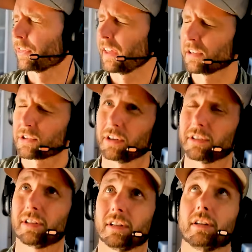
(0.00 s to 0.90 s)
things
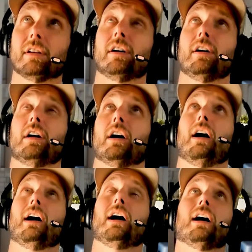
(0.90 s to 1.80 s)
start to
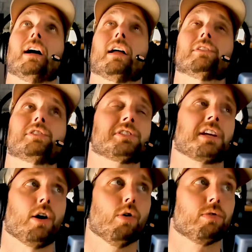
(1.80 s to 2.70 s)
I'll just
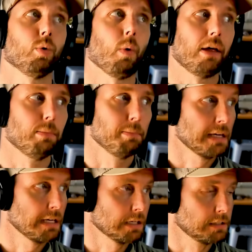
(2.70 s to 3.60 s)
say overwhelm
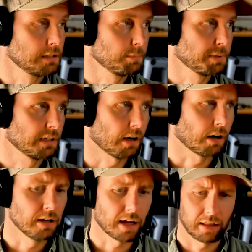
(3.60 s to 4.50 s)
me a little bit
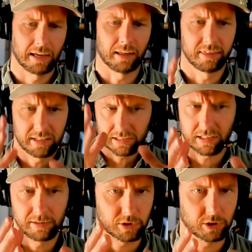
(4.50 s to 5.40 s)
are not like
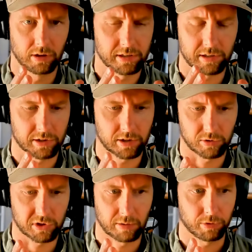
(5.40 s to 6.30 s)
this is
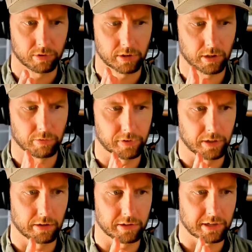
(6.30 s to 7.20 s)
so simple to go
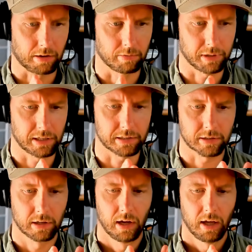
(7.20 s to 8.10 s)
figure this out, but
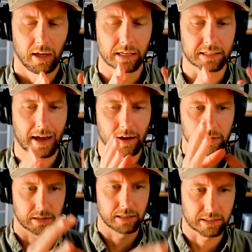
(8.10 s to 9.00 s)
it's how
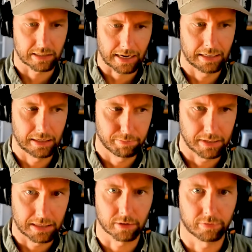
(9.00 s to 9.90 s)
does this tiny
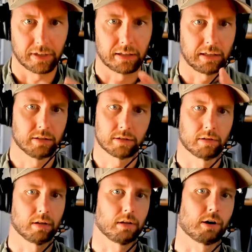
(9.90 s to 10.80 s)
piece fit
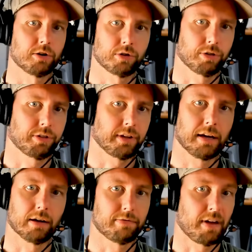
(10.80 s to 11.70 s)
into the larger
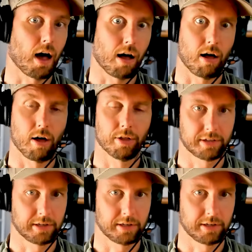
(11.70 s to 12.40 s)
thing of all the